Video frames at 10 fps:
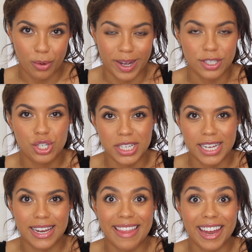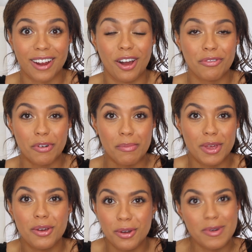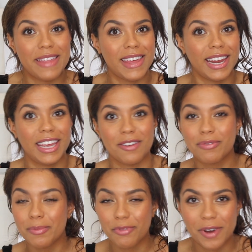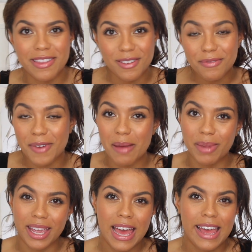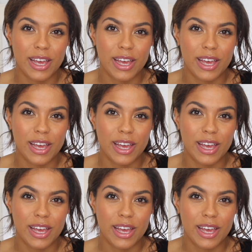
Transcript: question that I got from you and that I get from friends and family